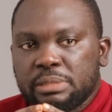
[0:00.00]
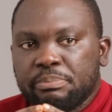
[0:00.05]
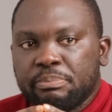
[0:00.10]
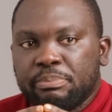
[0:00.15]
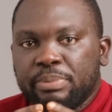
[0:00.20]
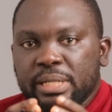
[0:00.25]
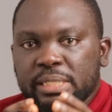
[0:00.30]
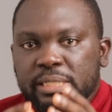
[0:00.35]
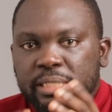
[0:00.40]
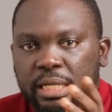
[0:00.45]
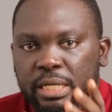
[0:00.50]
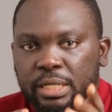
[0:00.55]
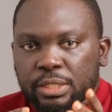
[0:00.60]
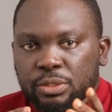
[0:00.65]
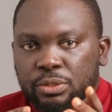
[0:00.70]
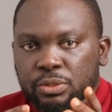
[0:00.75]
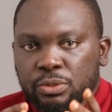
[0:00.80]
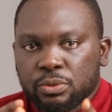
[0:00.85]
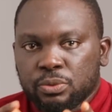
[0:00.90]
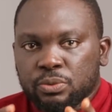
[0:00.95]
better
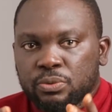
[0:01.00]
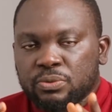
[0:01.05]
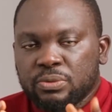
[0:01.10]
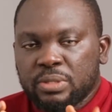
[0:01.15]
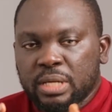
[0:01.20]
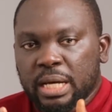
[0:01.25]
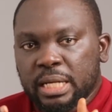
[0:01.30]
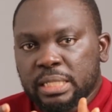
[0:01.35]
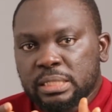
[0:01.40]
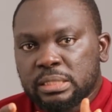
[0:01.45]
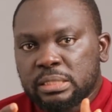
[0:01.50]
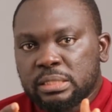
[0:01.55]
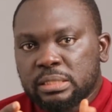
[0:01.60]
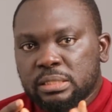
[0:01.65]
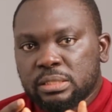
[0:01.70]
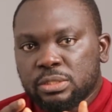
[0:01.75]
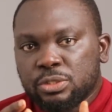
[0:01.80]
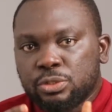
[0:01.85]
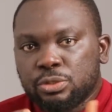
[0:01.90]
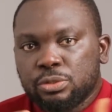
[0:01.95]
you do that
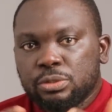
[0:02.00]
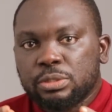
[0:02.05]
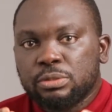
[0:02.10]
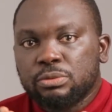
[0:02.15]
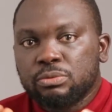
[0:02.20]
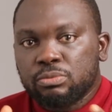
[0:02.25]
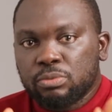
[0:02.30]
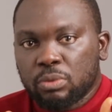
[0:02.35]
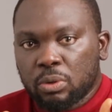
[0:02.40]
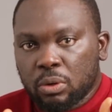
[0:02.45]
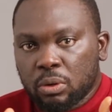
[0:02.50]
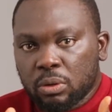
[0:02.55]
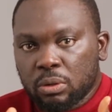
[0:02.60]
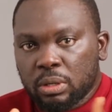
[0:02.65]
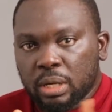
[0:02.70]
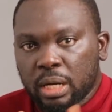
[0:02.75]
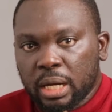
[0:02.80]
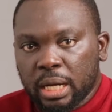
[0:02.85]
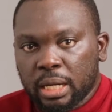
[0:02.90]
shooting raw